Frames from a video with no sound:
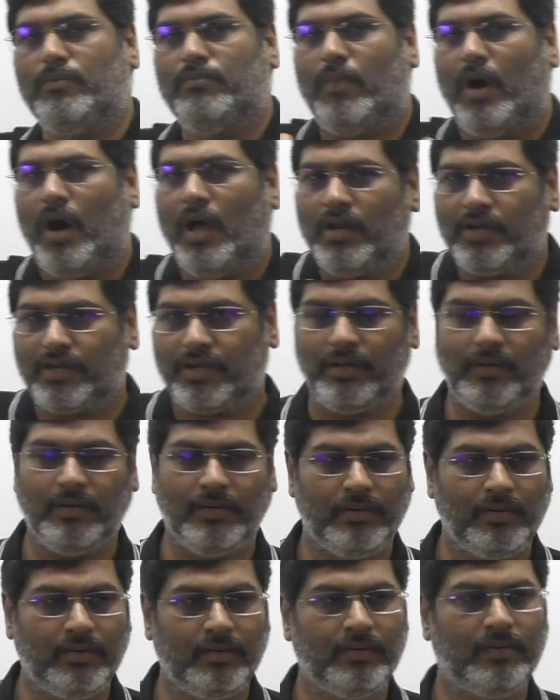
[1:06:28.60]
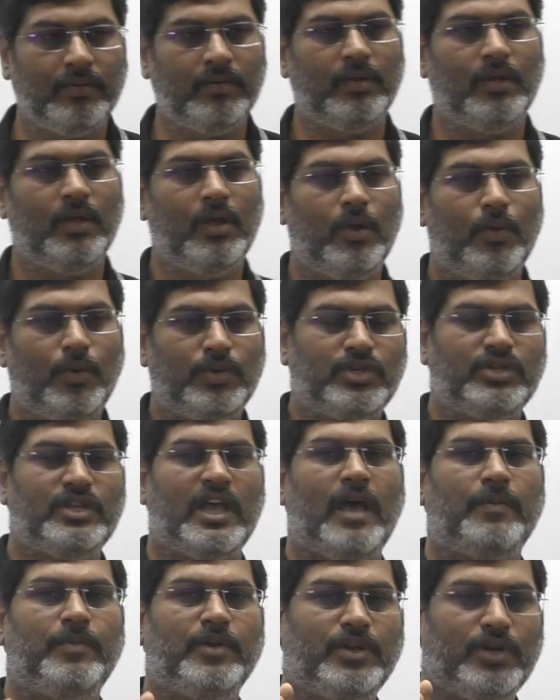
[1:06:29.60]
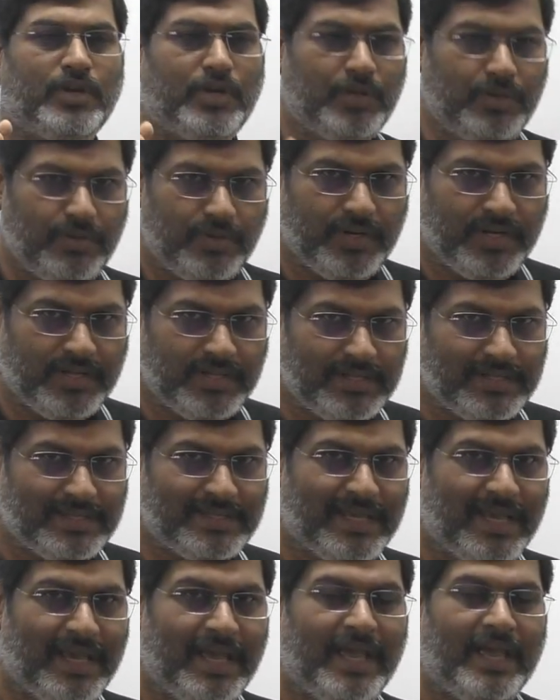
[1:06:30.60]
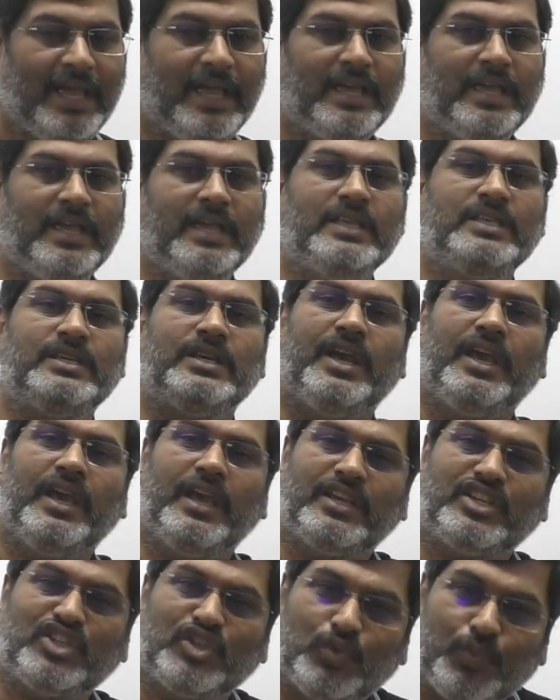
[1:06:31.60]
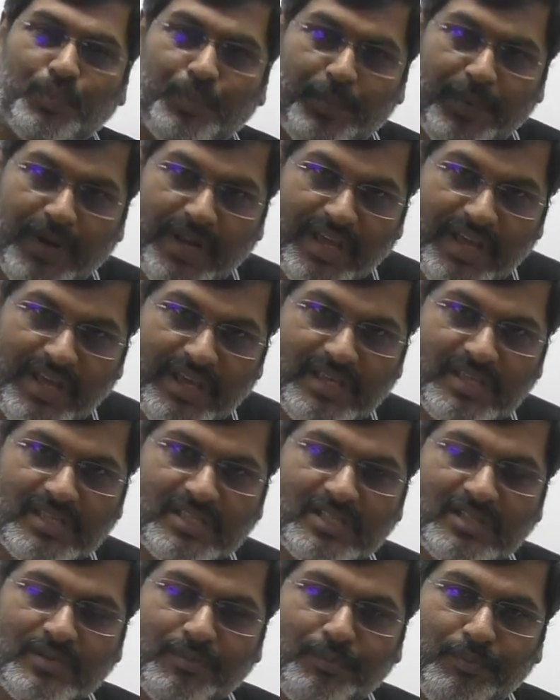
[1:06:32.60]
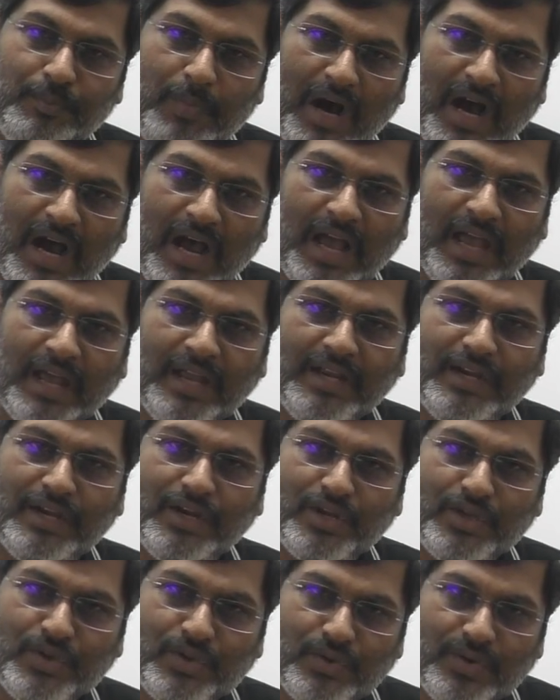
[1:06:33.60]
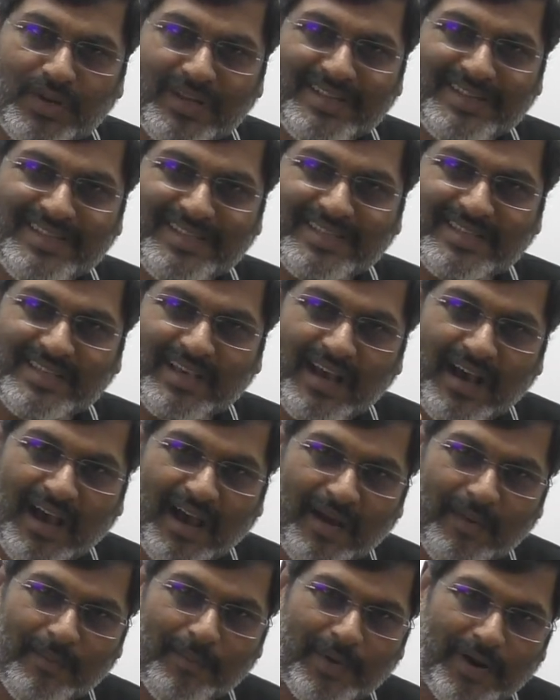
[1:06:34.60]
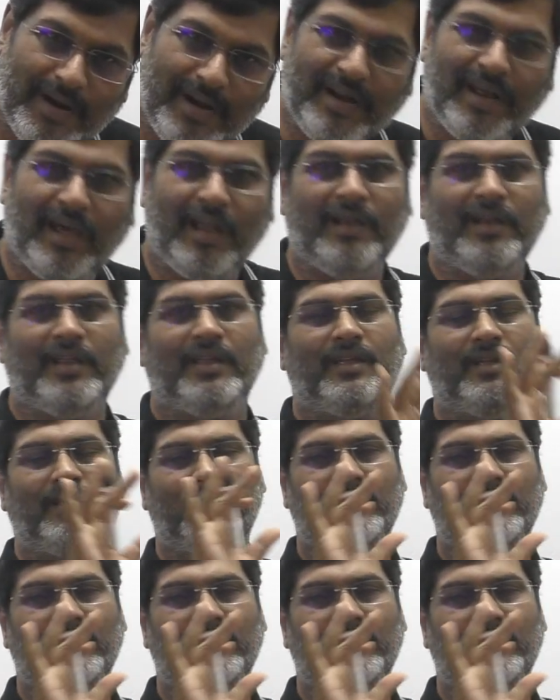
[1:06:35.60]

molecule which is having resonance is expressed by resonance hybrid only,